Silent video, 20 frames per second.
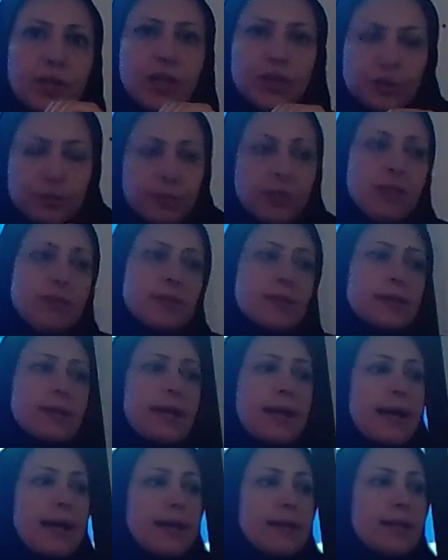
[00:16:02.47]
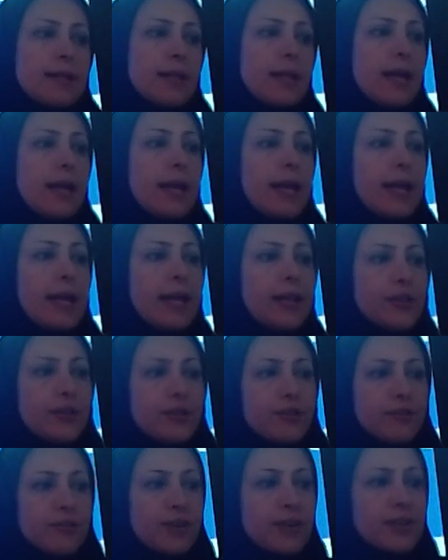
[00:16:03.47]
It means that it
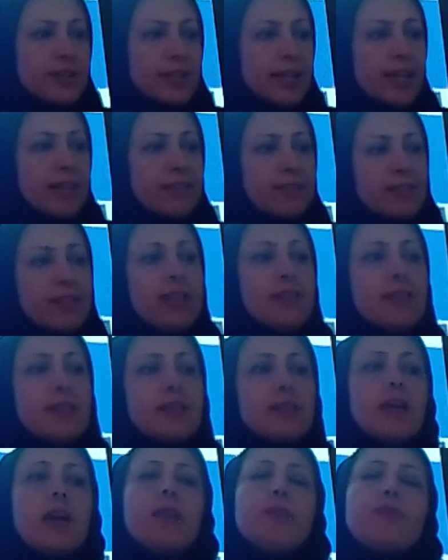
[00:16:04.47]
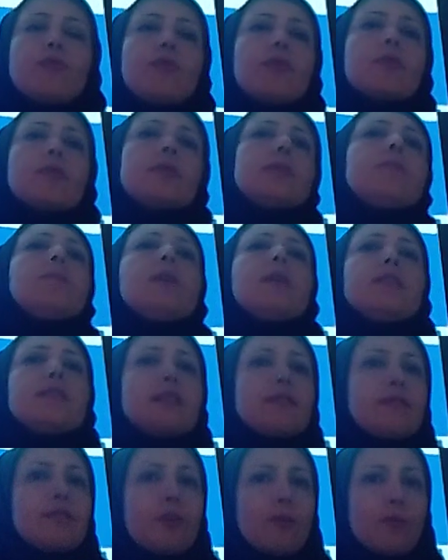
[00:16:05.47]
refers a distal proximal
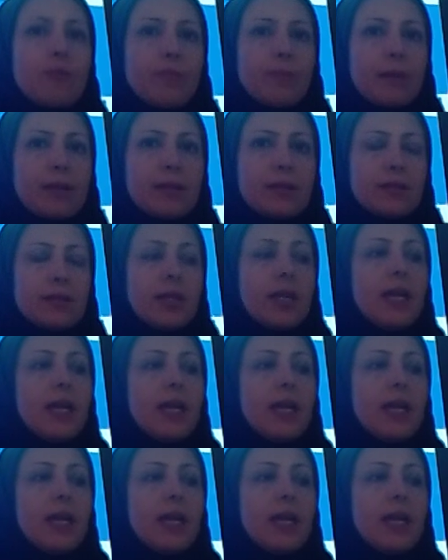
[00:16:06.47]
development.